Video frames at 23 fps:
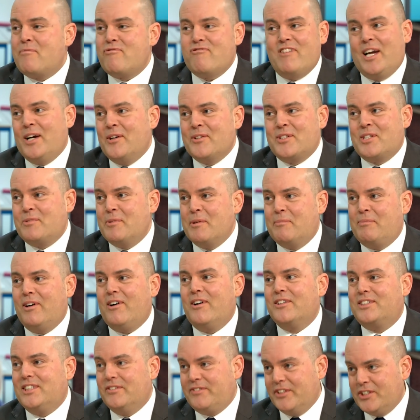proud to be
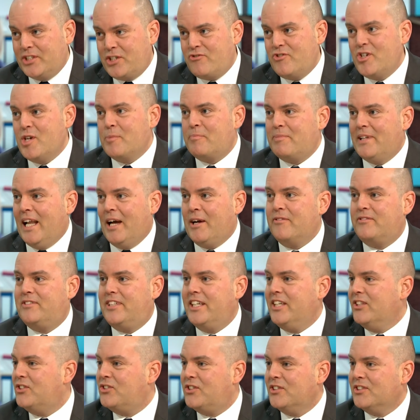part of this group now of
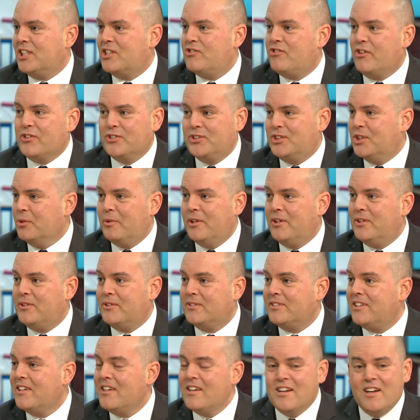teachers across the
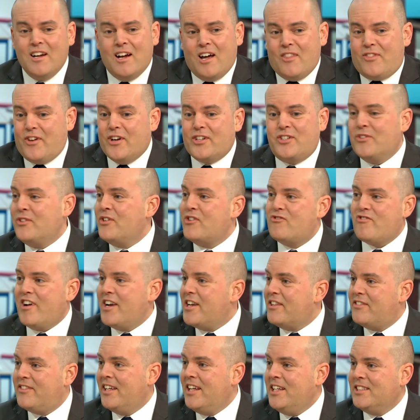world that are doing
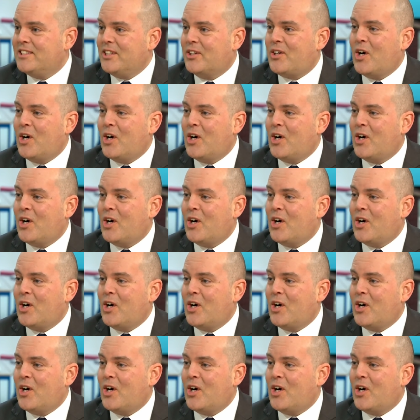great things.